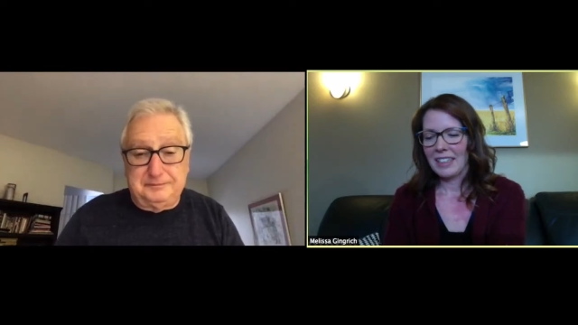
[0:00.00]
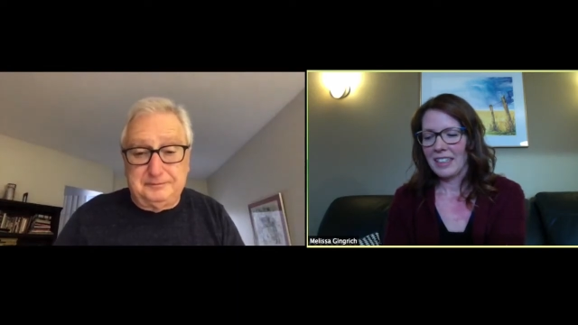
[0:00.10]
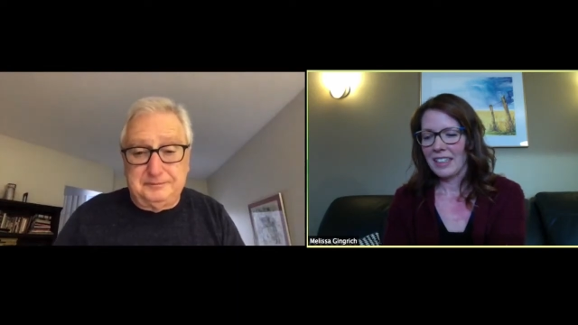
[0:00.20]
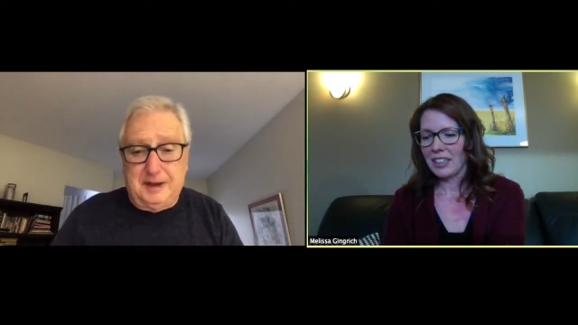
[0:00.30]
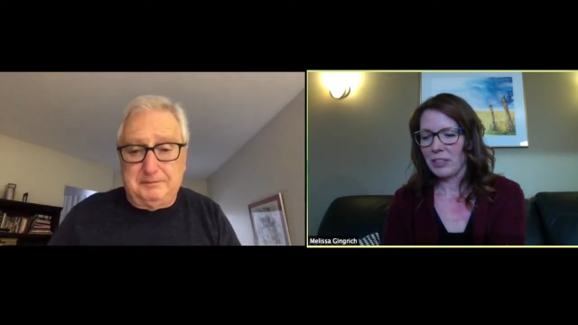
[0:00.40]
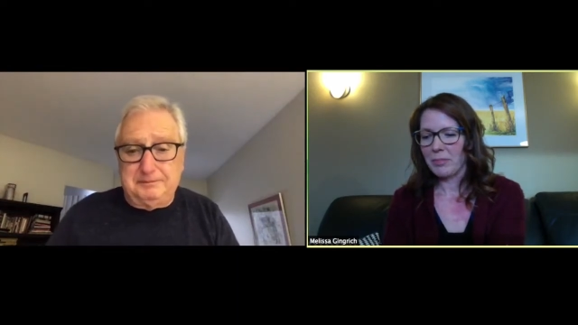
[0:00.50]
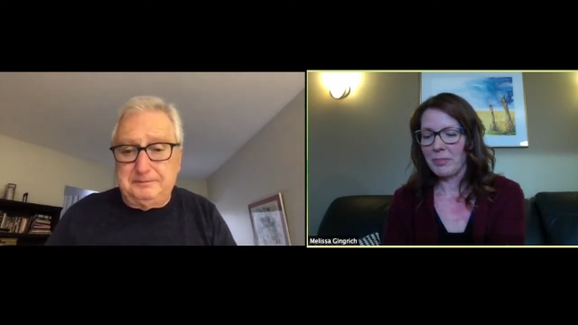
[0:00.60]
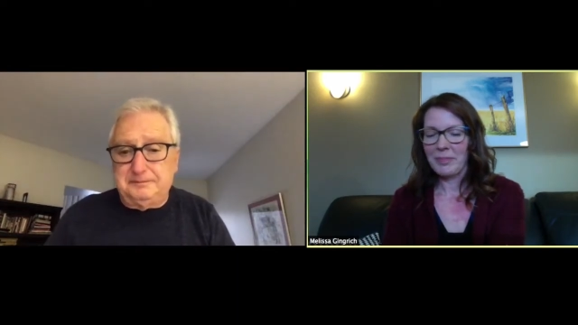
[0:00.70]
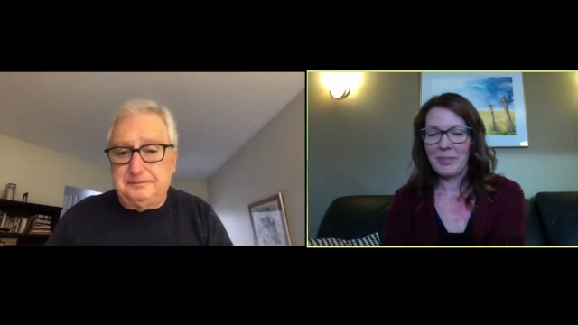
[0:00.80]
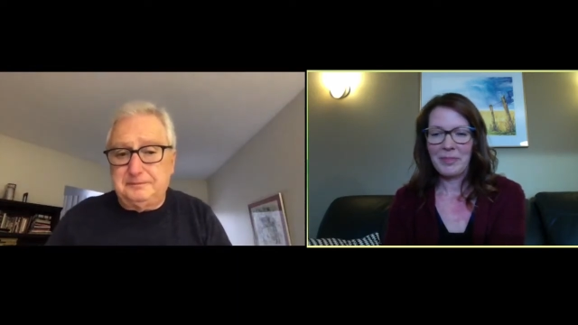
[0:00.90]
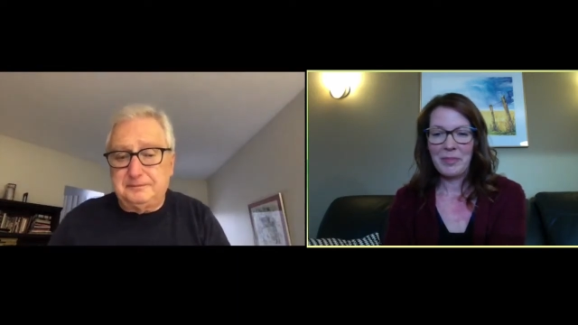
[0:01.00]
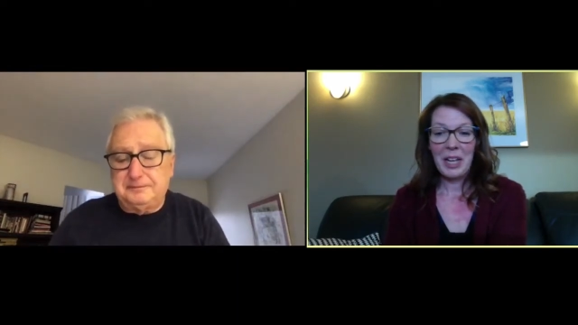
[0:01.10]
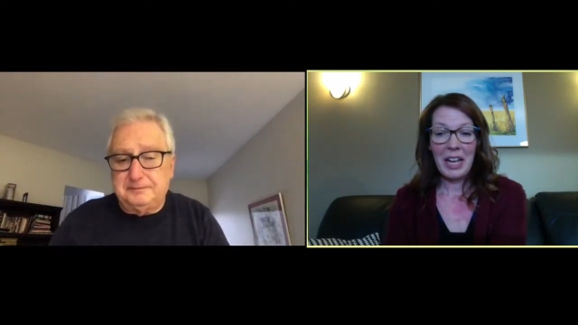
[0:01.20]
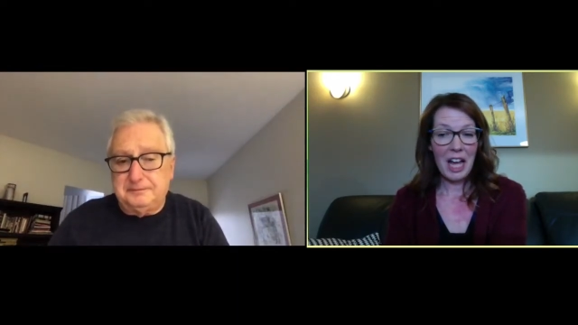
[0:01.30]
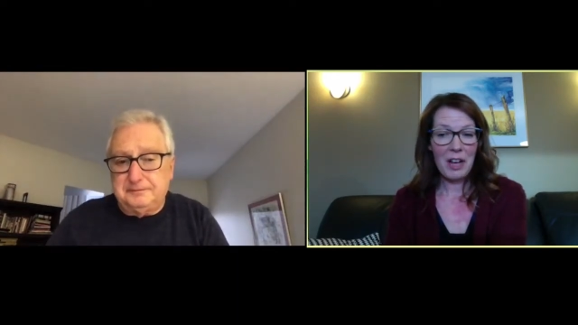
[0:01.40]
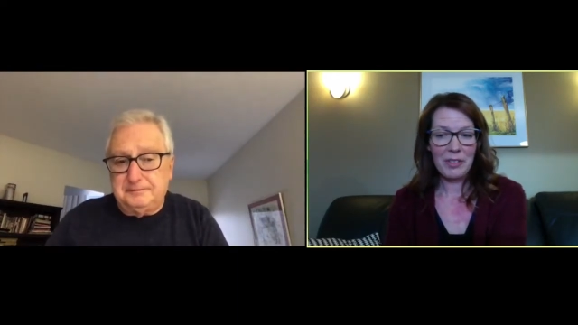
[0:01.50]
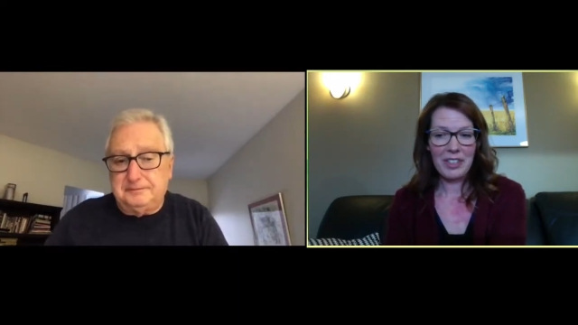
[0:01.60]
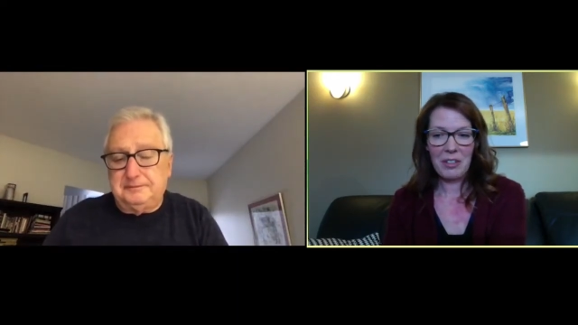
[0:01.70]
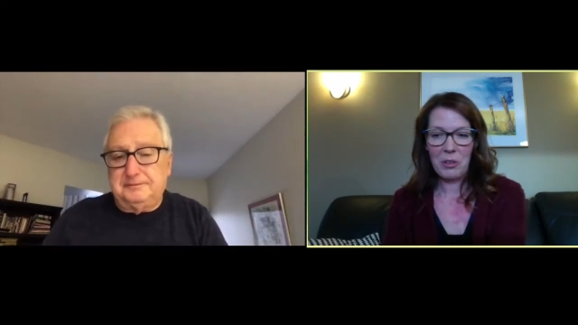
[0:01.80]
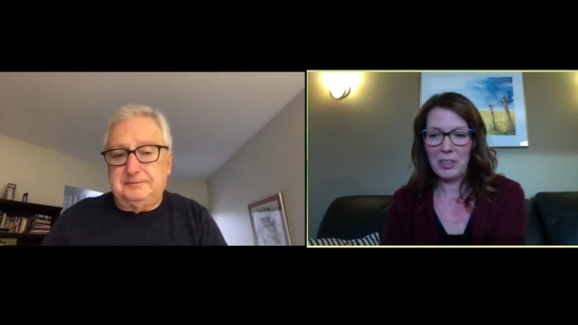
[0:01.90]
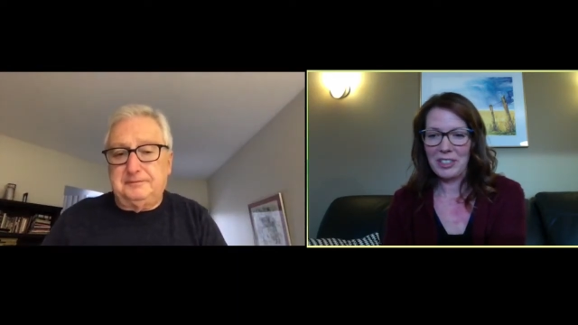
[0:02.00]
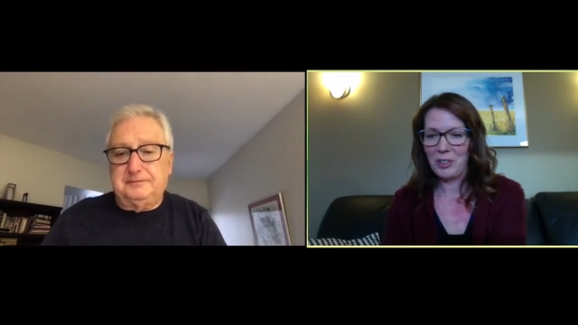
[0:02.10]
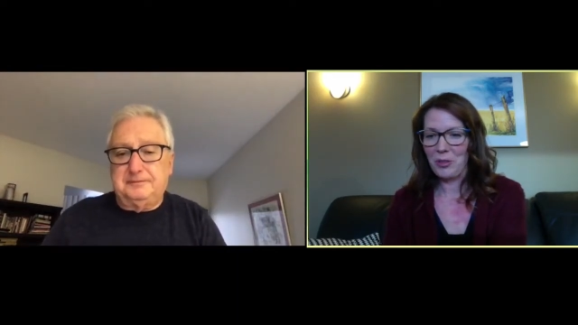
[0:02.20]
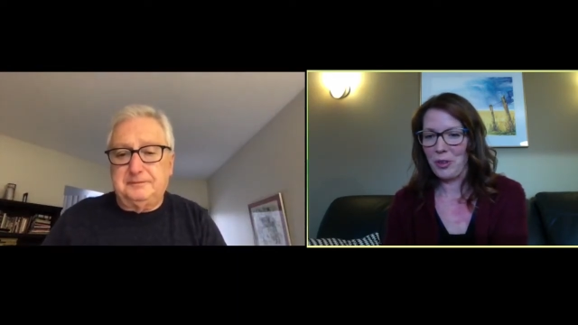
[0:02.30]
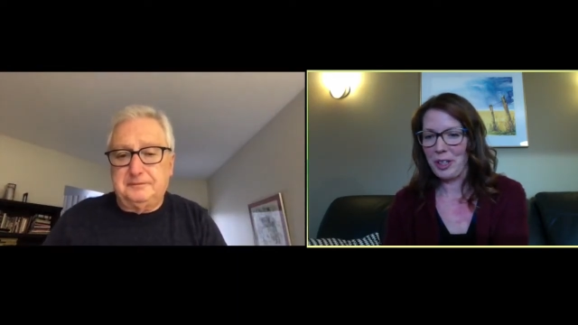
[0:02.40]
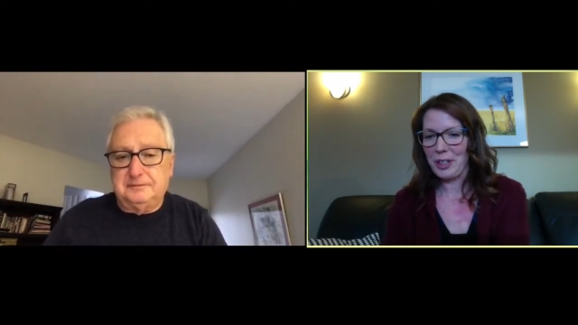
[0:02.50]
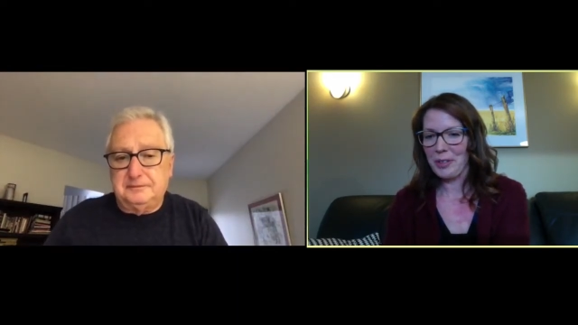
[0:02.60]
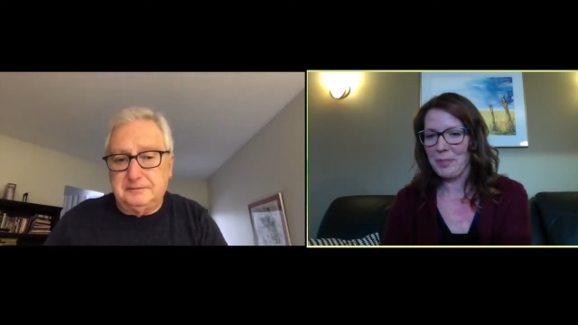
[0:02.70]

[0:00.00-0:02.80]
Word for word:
Speaker 1: Um, I have another question for you.